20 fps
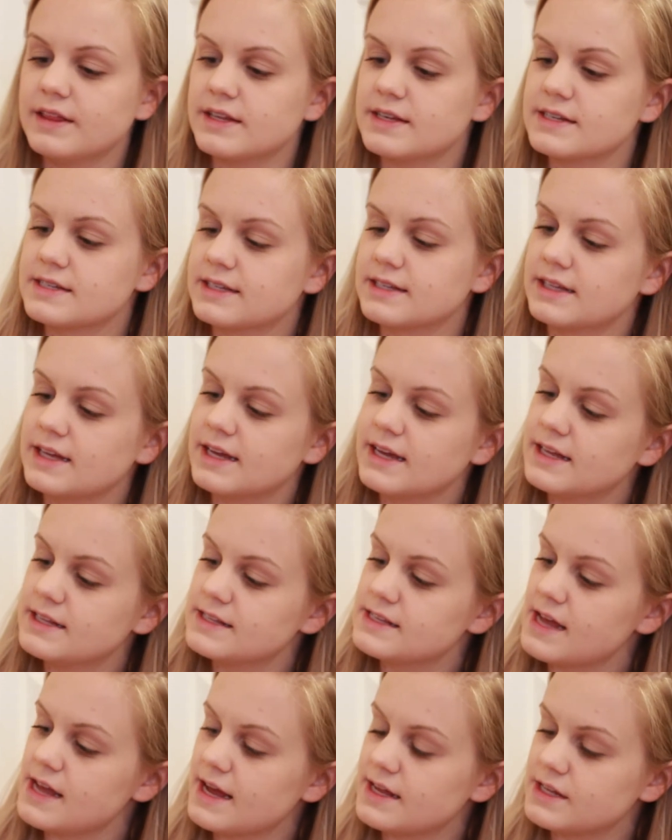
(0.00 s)
this
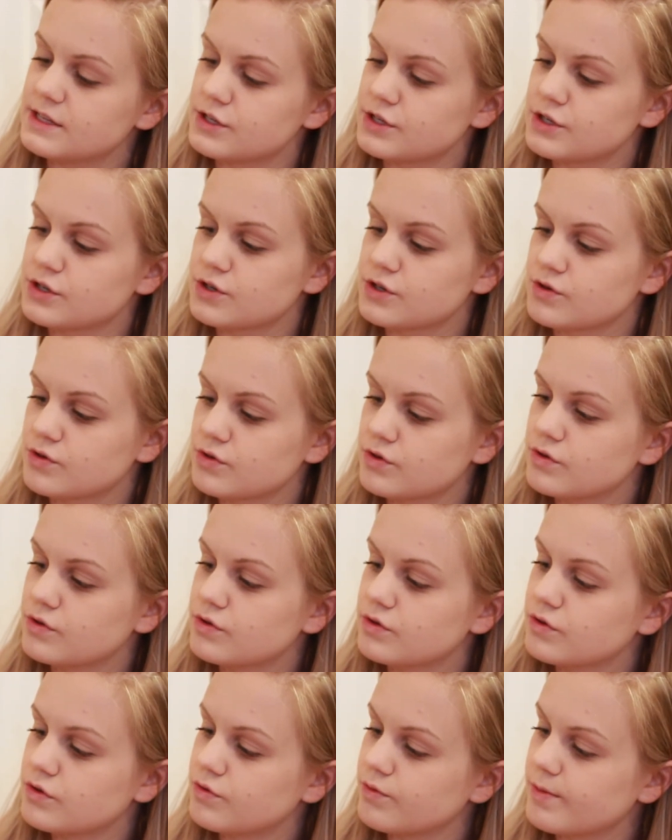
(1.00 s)
lens and
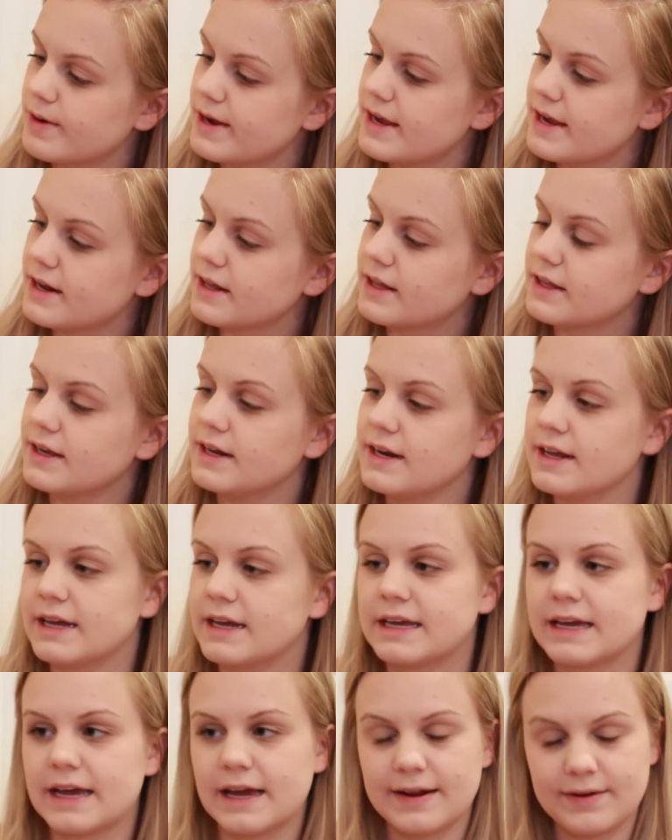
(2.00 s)
screen cleaning
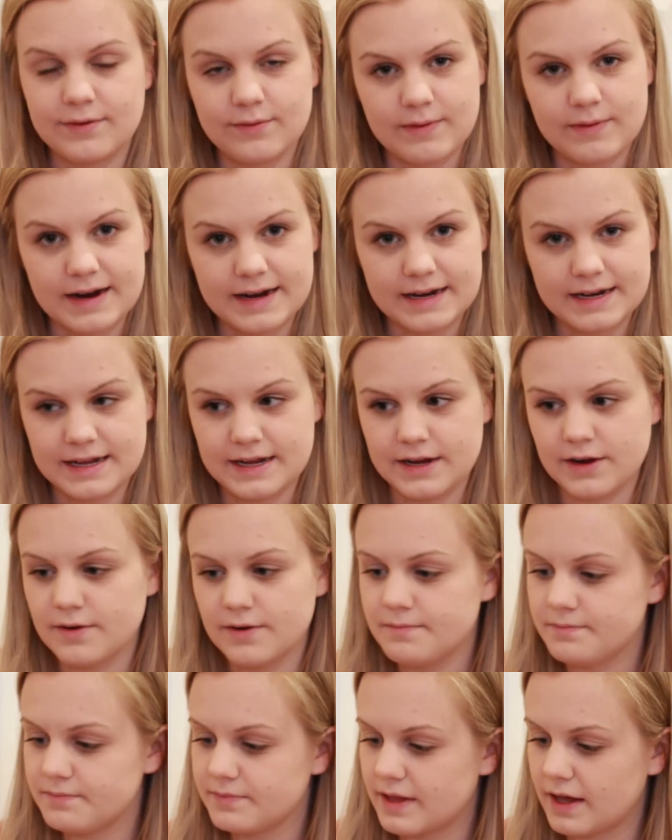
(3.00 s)
kit right
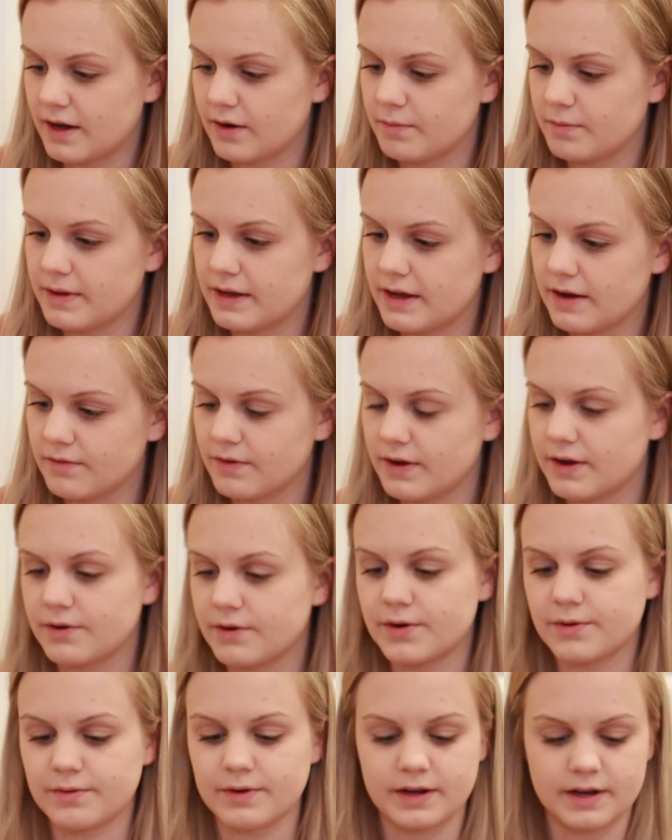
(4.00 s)
here, that'll be helpful. I don't
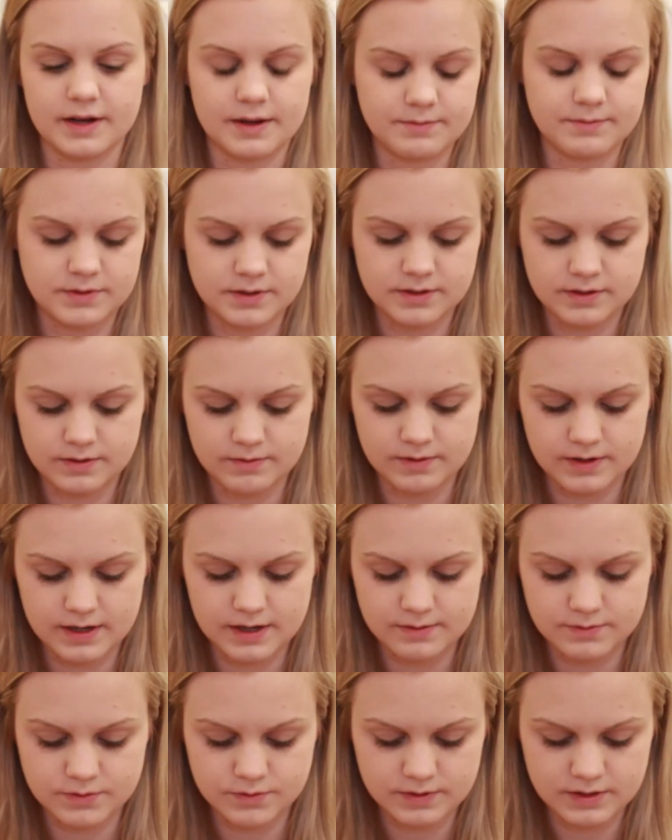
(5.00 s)
know what comes
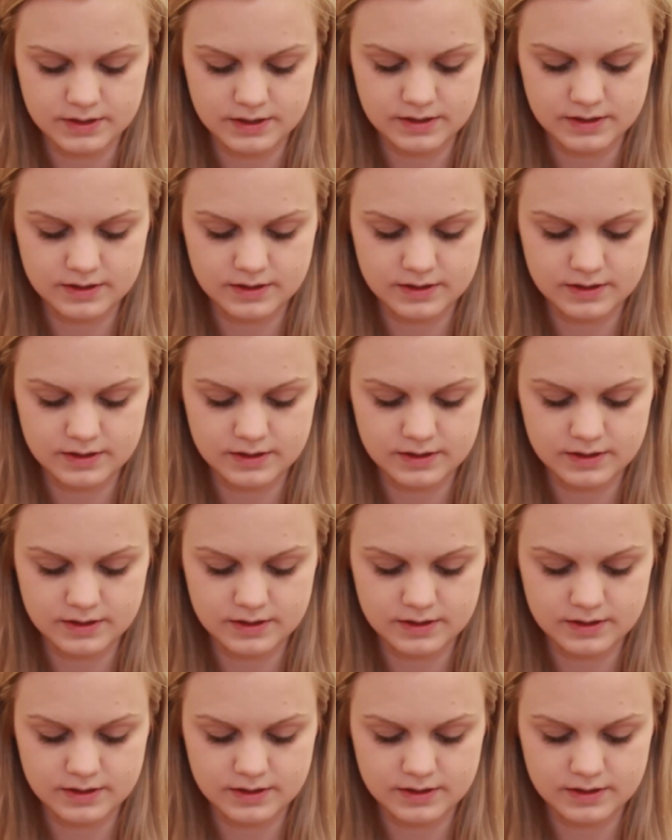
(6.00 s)
with it.